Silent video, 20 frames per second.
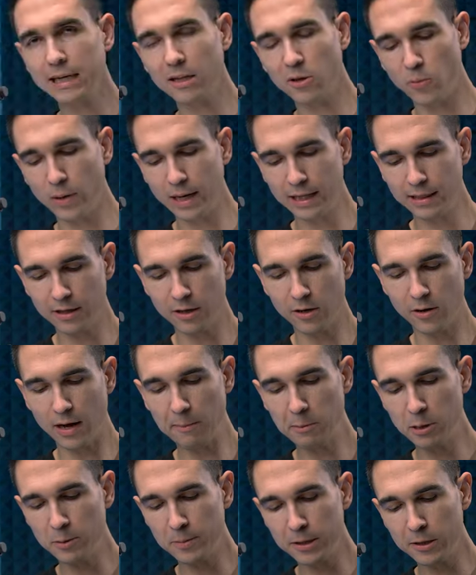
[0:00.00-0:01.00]
into the weight though,
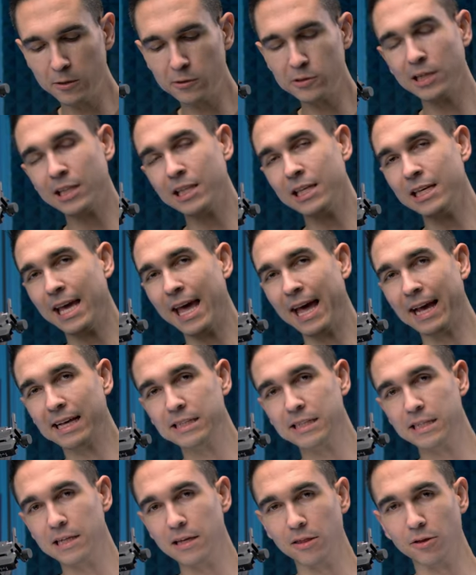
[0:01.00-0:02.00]
I'm gonna be using the
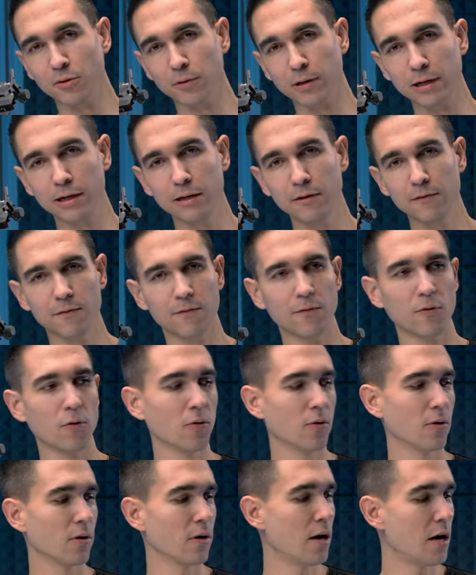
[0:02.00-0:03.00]
X-T3
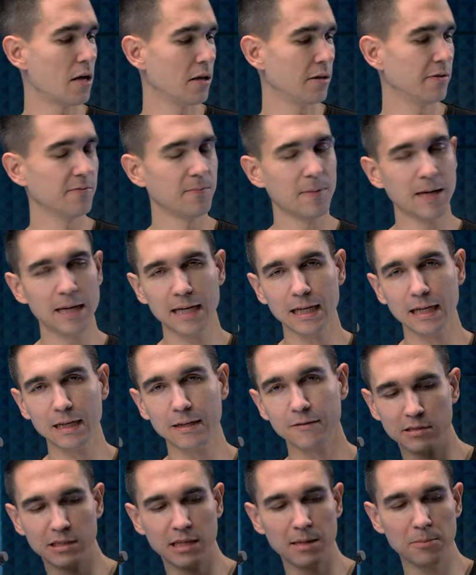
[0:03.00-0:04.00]
for all of
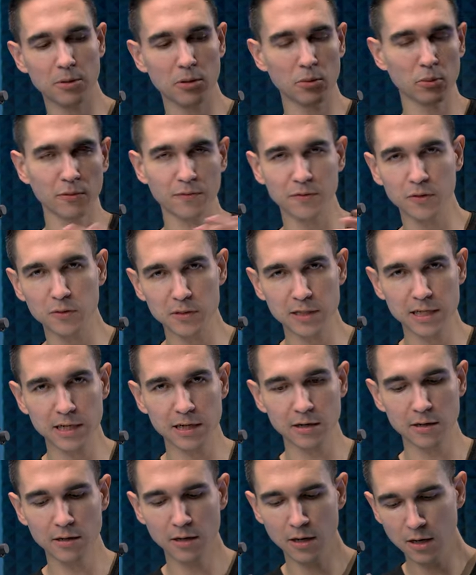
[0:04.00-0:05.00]
my gimbal reviews
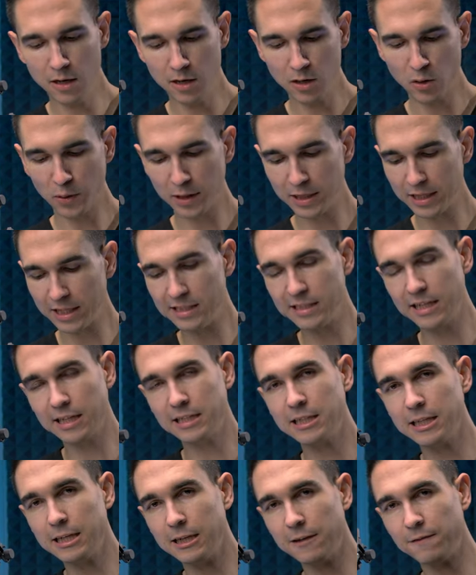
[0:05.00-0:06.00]
here with the
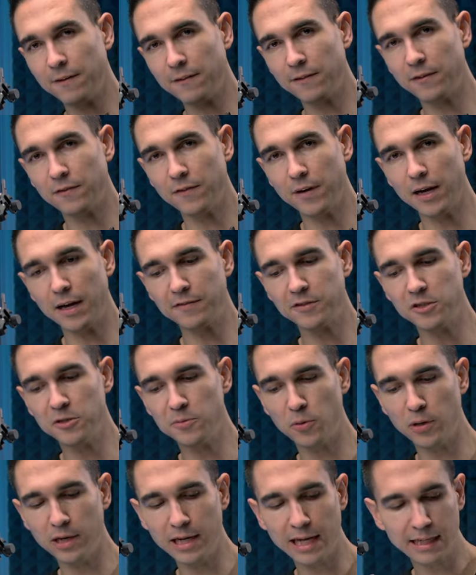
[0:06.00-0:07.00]
16-55
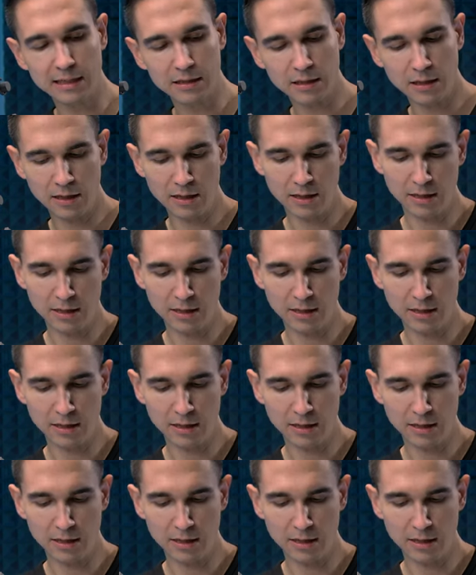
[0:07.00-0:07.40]
2.8.